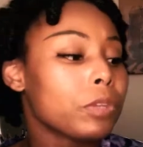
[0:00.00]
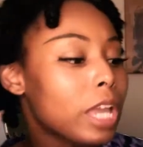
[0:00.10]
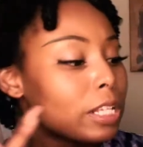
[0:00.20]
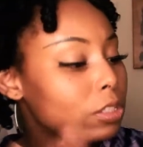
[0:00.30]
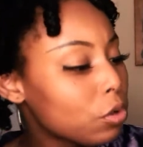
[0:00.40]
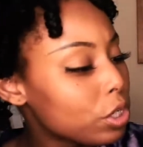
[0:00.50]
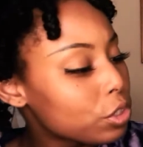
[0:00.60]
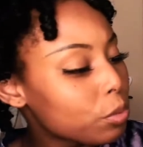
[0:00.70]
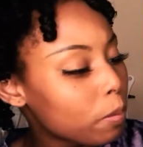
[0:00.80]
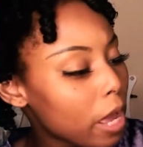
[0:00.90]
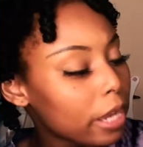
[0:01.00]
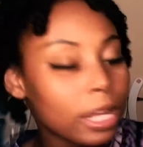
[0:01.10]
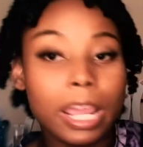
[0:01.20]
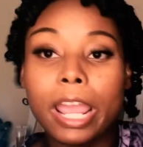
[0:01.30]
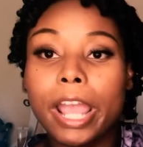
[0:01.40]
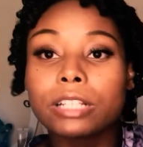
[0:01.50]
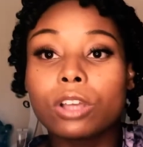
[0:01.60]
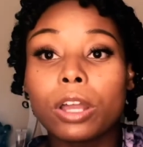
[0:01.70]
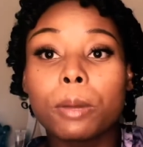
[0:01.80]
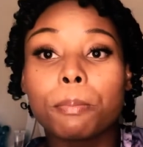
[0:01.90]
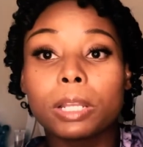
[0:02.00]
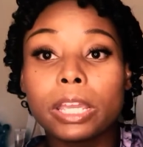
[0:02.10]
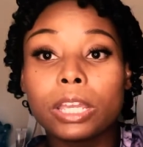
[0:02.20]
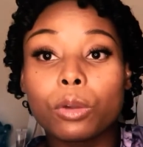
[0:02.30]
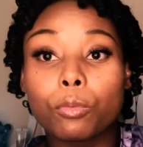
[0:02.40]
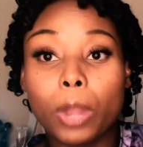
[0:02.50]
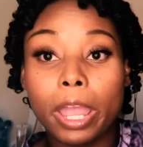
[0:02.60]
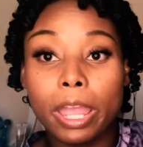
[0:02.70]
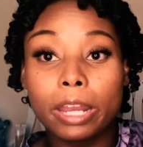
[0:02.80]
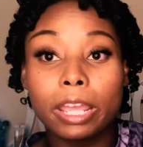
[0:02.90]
As soon as you plug it in, it's going to blink red